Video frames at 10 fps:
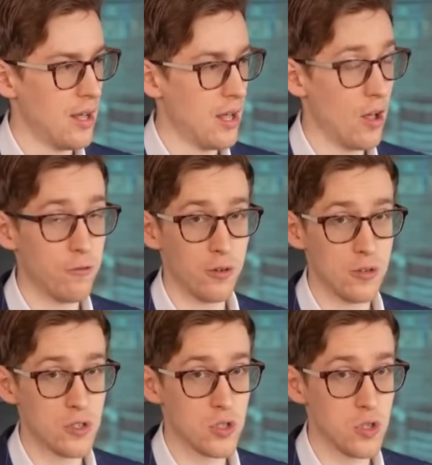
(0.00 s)

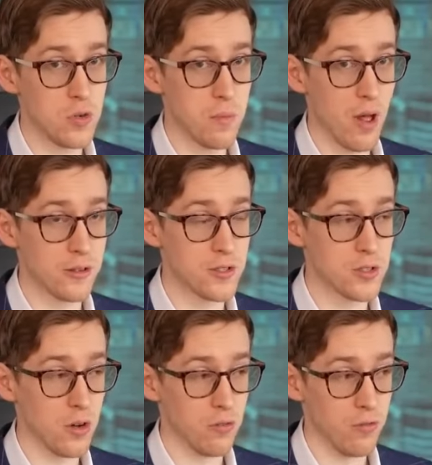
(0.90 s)
first two months
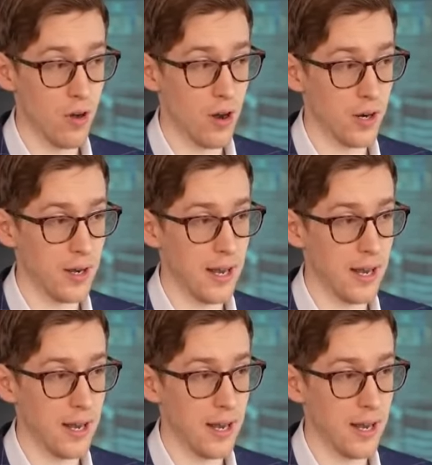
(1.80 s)
so far.